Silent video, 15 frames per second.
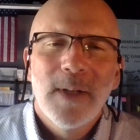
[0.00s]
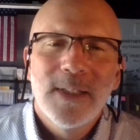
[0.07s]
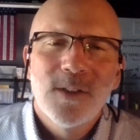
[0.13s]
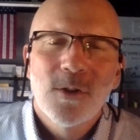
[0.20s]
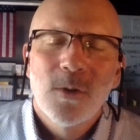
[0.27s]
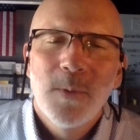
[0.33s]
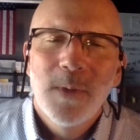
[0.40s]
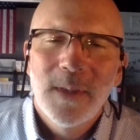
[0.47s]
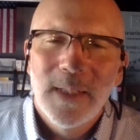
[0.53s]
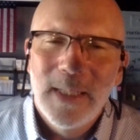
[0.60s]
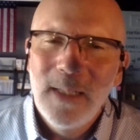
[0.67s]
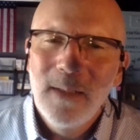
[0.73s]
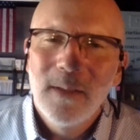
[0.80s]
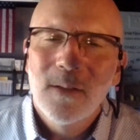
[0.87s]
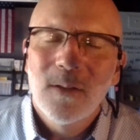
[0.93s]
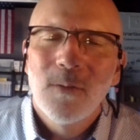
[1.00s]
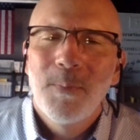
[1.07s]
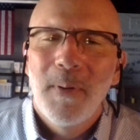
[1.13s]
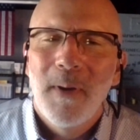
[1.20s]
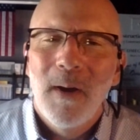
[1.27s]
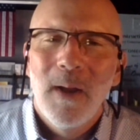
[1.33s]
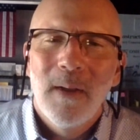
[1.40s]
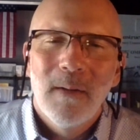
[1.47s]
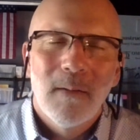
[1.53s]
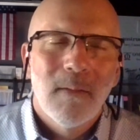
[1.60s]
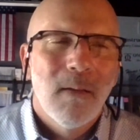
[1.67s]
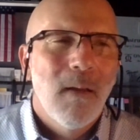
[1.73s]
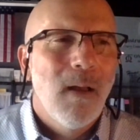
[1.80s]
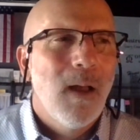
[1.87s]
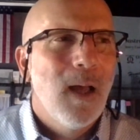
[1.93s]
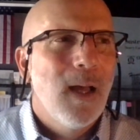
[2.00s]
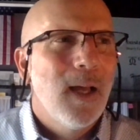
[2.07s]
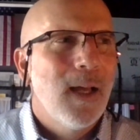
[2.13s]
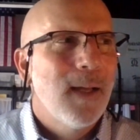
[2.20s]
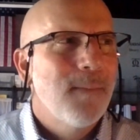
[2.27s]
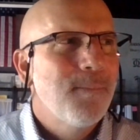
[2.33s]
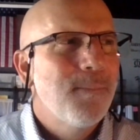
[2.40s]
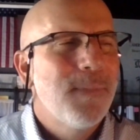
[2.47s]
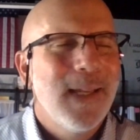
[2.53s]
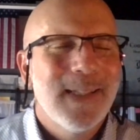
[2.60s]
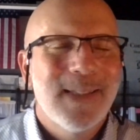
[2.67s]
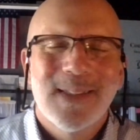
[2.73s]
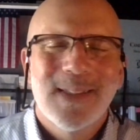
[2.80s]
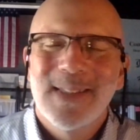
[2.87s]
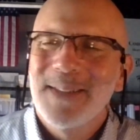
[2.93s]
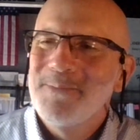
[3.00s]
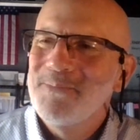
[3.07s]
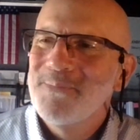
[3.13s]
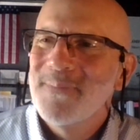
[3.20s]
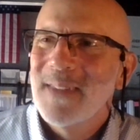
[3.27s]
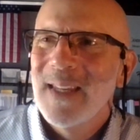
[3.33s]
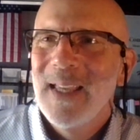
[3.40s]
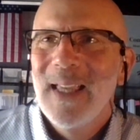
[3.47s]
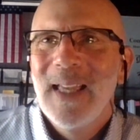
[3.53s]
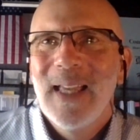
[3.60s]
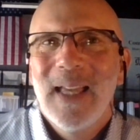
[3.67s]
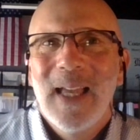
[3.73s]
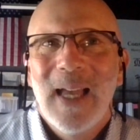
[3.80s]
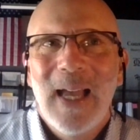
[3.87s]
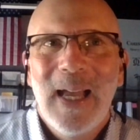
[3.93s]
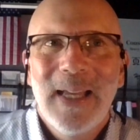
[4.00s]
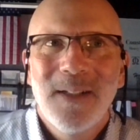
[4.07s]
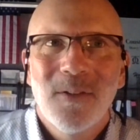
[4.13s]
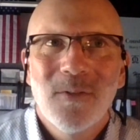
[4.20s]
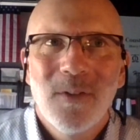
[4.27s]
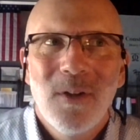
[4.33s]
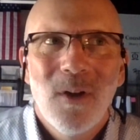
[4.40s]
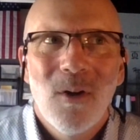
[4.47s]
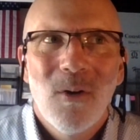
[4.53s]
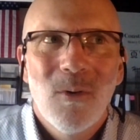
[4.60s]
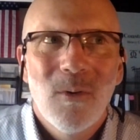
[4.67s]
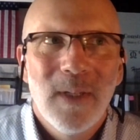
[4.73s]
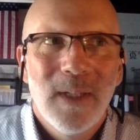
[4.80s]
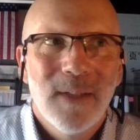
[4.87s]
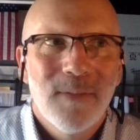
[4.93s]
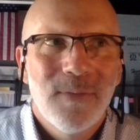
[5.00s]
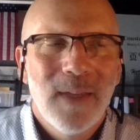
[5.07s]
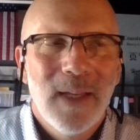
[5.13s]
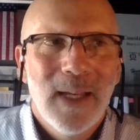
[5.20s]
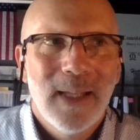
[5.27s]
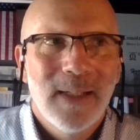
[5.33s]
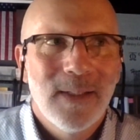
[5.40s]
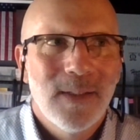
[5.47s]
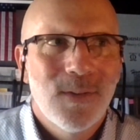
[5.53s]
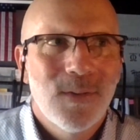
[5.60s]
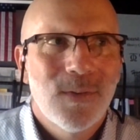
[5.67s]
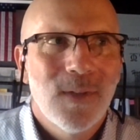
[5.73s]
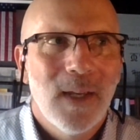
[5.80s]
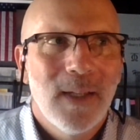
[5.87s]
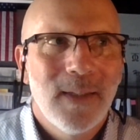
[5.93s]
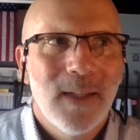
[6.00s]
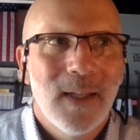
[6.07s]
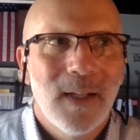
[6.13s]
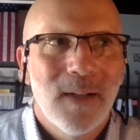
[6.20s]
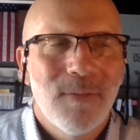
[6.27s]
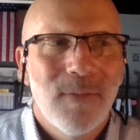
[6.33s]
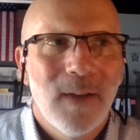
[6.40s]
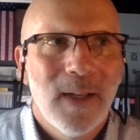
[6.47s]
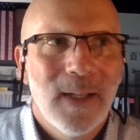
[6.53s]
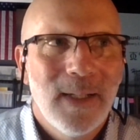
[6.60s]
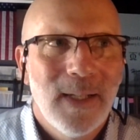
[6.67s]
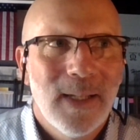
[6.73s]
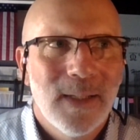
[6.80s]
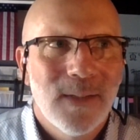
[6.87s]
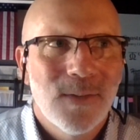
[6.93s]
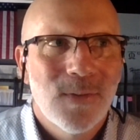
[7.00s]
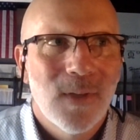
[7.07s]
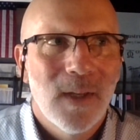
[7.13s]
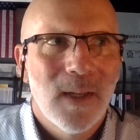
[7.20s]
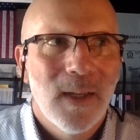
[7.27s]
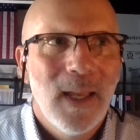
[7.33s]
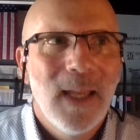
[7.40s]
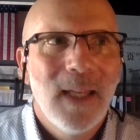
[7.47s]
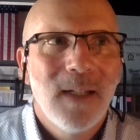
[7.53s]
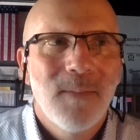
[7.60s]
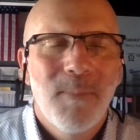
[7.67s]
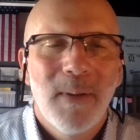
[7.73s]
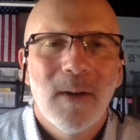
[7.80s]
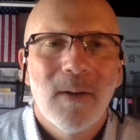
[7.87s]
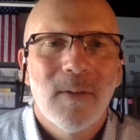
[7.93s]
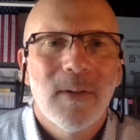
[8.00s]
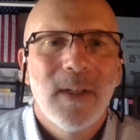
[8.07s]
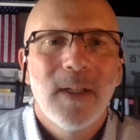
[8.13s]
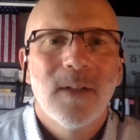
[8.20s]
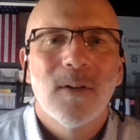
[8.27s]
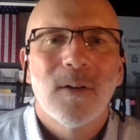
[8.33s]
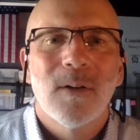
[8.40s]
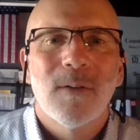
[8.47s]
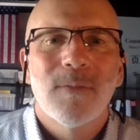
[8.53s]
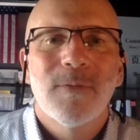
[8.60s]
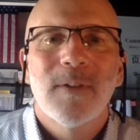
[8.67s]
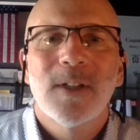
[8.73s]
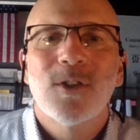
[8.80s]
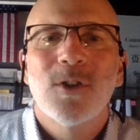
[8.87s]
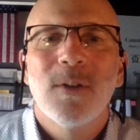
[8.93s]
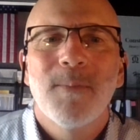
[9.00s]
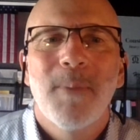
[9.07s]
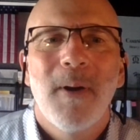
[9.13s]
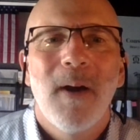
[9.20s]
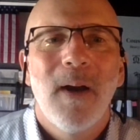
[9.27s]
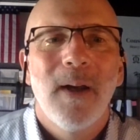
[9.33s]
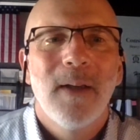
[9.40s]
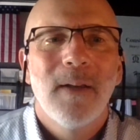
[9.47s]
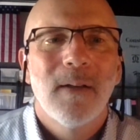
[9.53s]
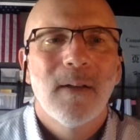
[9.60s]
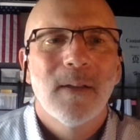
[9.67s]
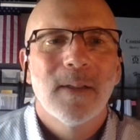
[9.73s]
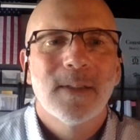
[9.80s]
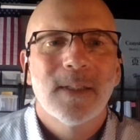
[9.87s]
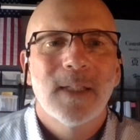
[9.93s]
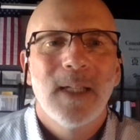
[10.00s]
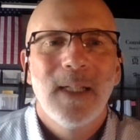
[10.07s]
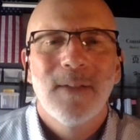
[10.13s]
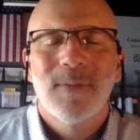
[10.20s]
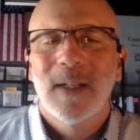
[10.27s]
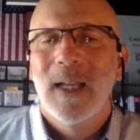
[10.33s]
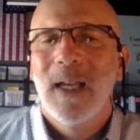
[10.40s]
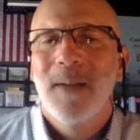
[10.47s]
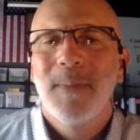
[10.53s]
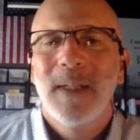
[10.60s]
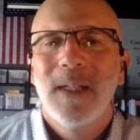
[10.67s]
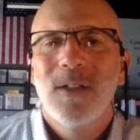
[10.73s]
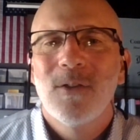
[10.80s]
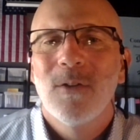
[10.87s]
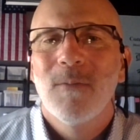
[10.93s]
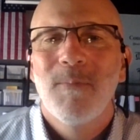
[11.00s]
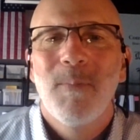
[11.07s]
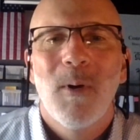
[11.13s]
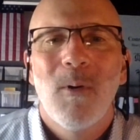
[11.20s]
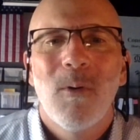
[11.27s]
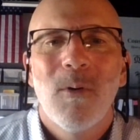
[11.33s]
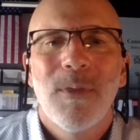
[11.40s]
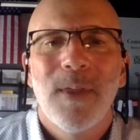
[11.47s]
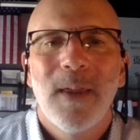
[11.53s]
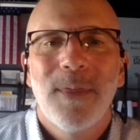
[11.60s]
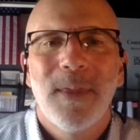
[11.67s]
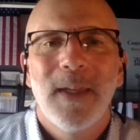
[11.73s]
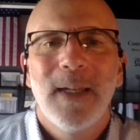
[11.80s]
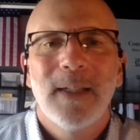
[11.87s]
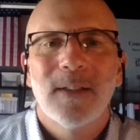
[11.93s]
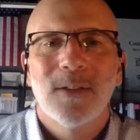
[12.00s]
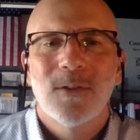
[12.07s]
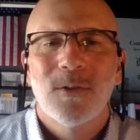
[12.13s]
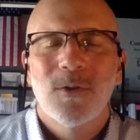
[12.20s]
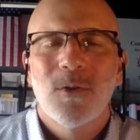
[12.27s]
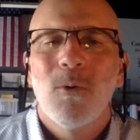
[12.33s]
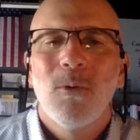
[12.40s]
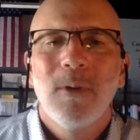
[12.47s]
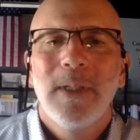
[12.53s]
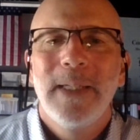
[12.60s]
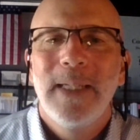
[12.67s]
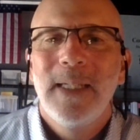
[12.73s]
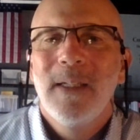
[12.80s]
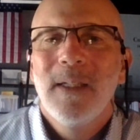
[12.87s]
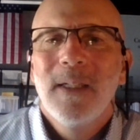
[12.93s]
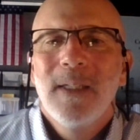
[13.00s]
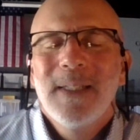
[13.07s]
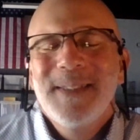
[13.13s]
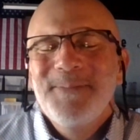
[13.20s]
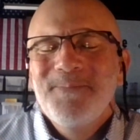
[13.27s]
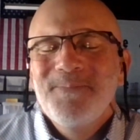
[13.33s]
Right. So with the helical pile, that's I don't know if that is identified as end bearing or friction pile. It's kind of a combination of both, I think, because there's only